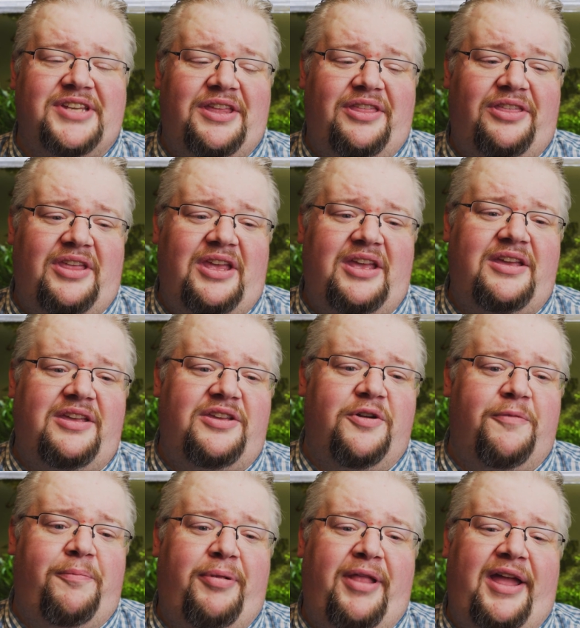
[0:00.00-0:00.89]
I think
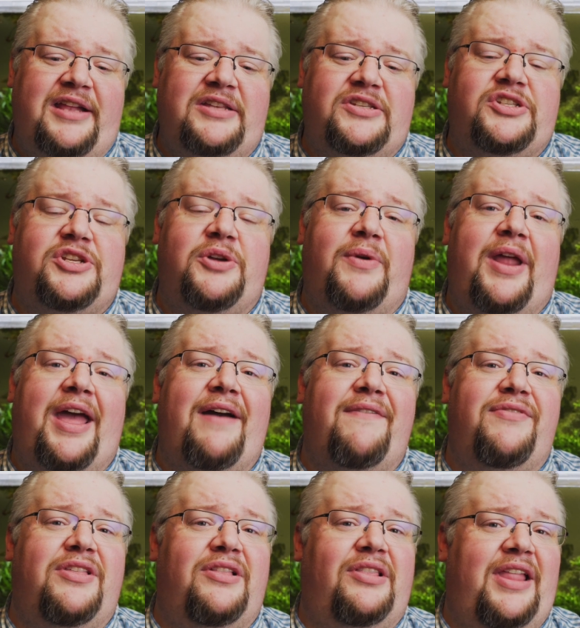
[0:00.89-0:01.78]
your plants don't
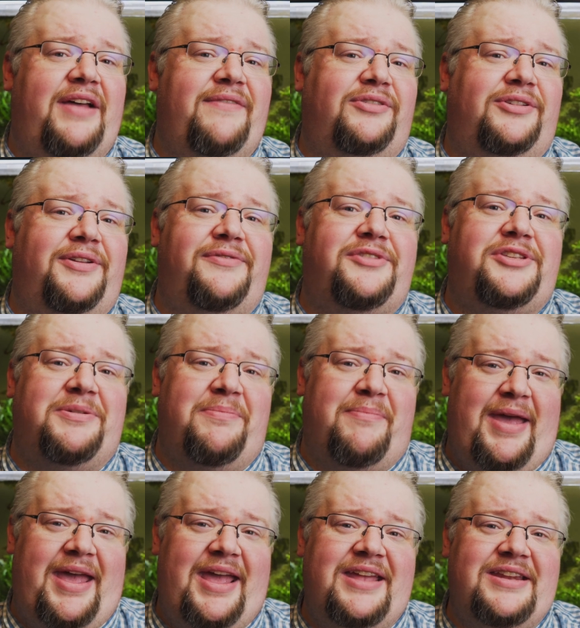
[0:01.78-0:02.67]
have the level of
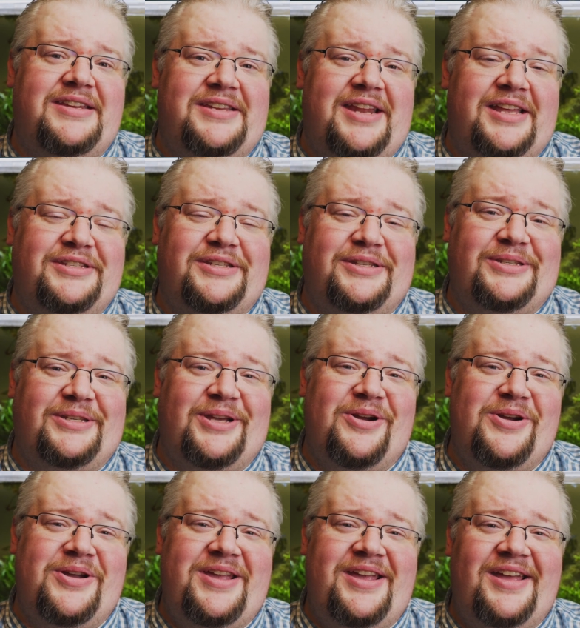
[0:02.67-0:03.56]
demand
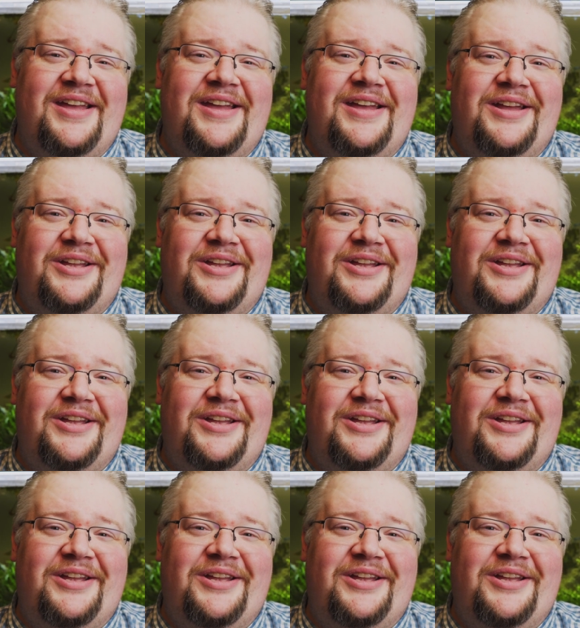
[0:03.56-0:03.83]
necessary